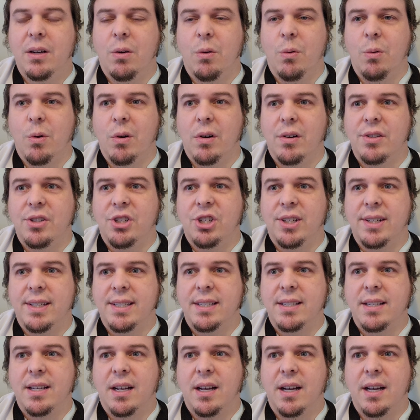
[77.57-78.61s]
Or
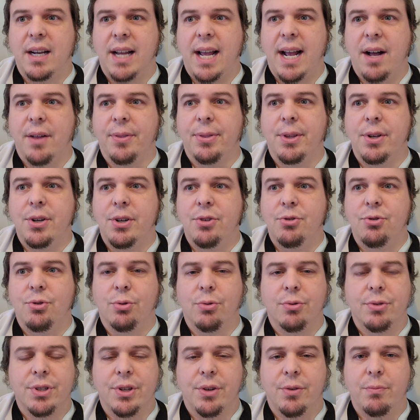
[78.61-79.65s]
just cut out the
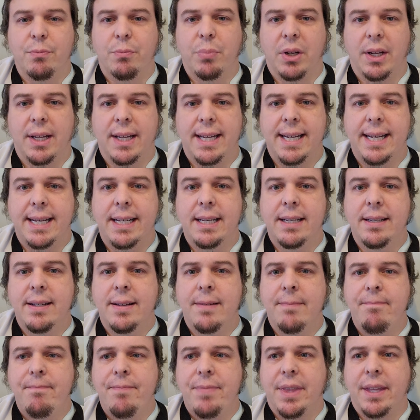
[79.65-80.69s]
neutral zone play,
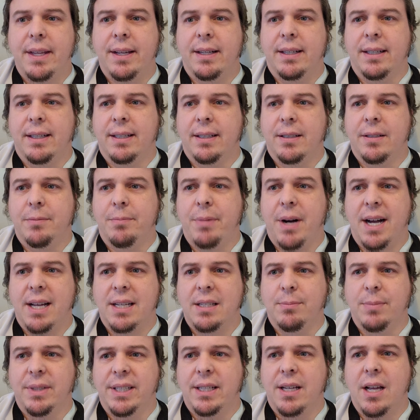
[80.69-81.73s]

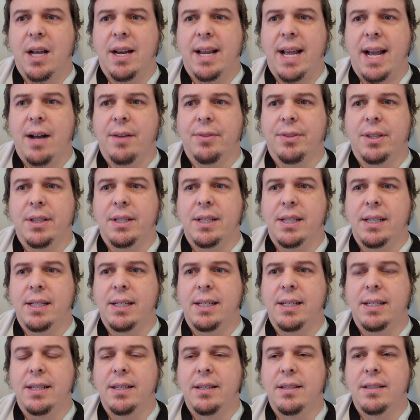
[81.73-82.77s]
possibly cut out
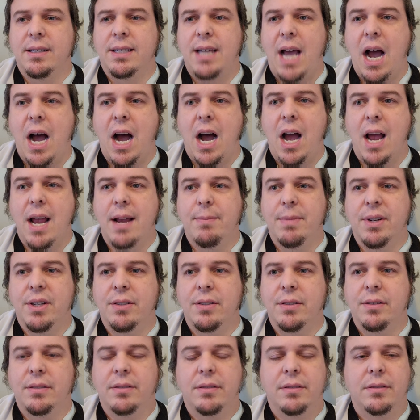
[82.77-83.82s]
the time
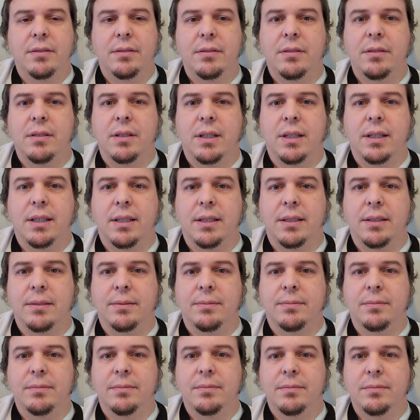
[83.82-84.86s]

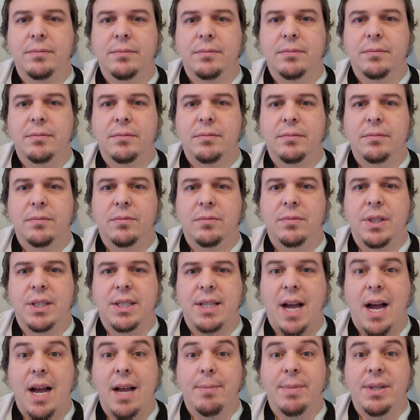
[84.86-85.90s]

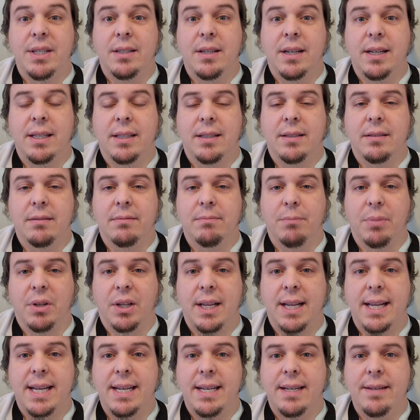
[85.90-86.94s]
in
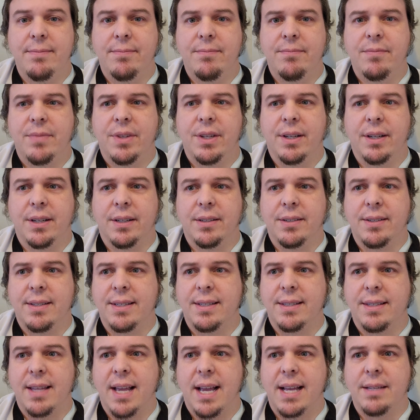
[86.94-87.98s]
play.
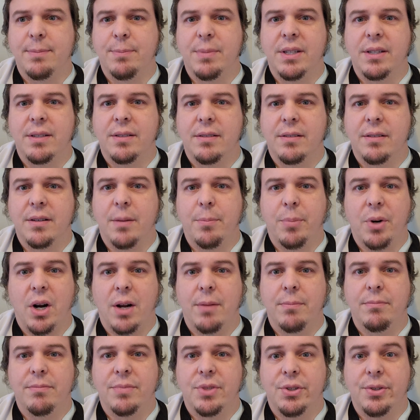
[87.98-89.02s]
Since that's been a
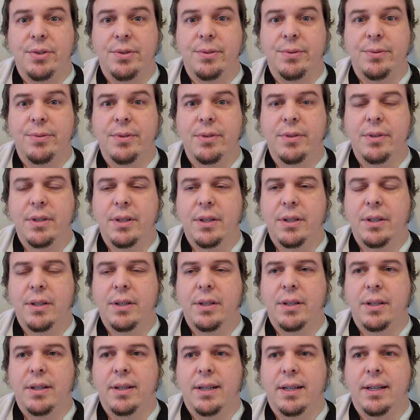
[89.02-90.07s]
problem too,
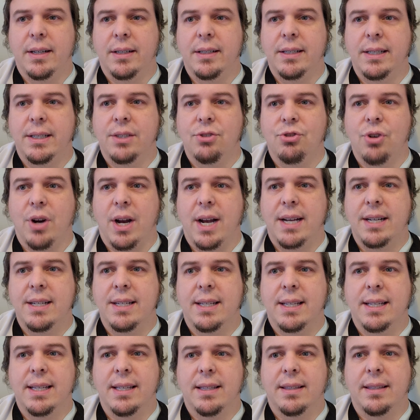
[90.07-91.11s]
in trying
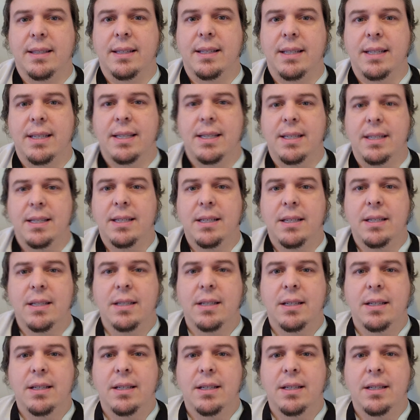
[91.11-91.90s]
to get the